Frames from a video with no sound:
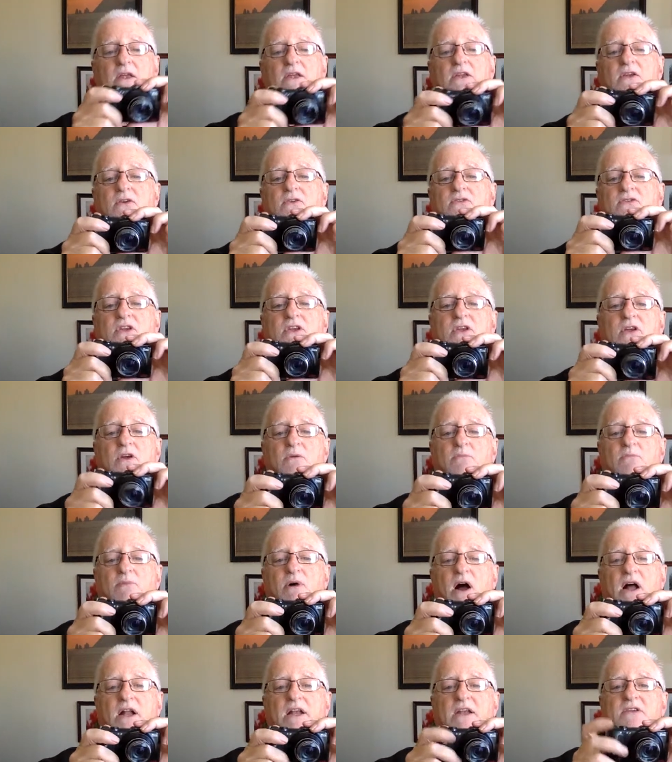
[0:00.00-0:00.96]
using your
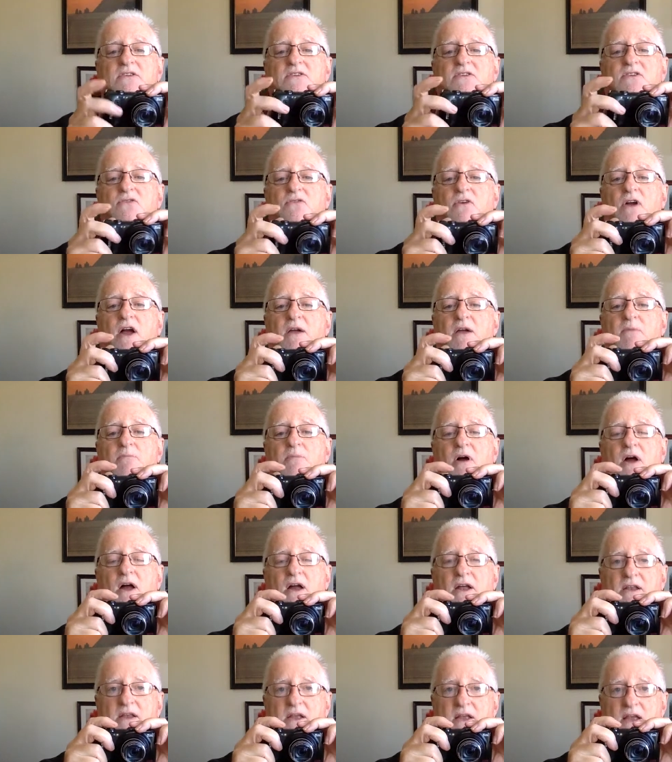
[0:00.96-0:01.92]
body as a
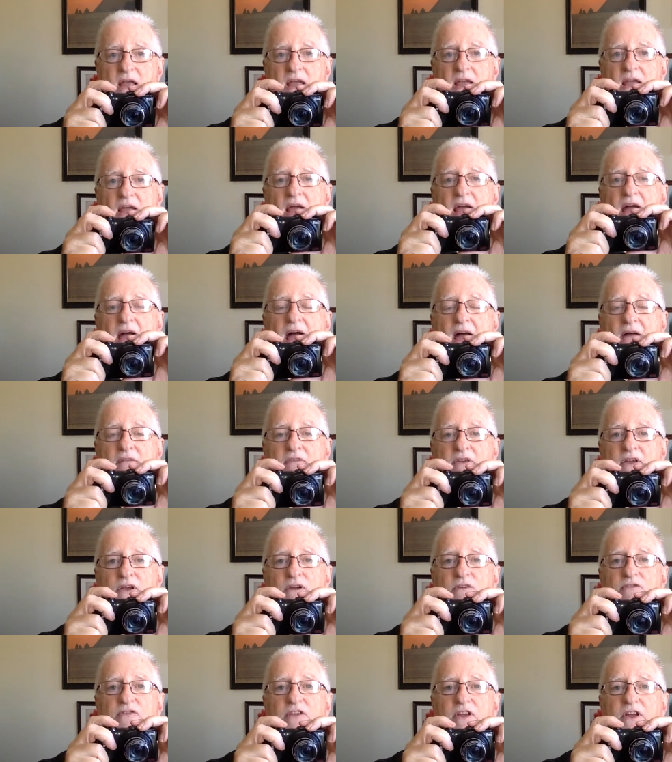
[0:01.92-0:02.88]
tripod, having
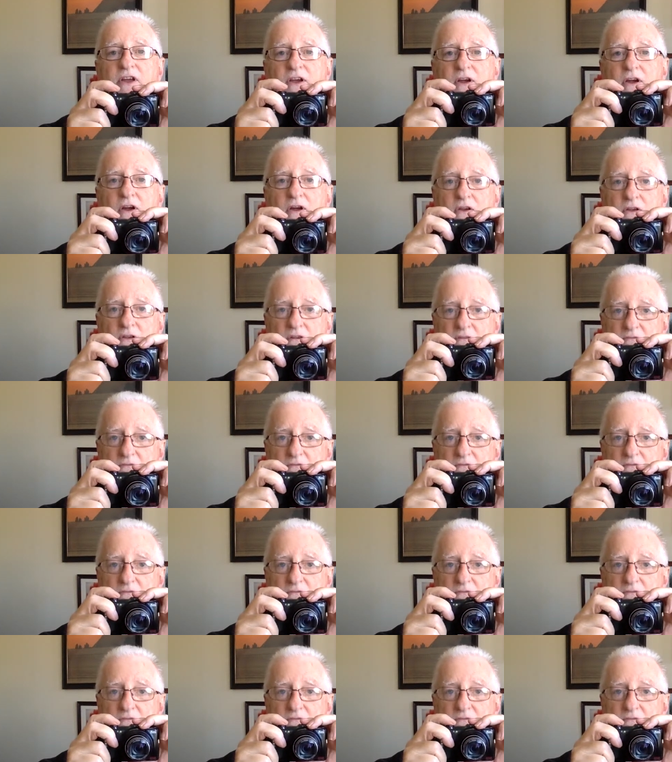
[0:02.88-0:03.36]
your finger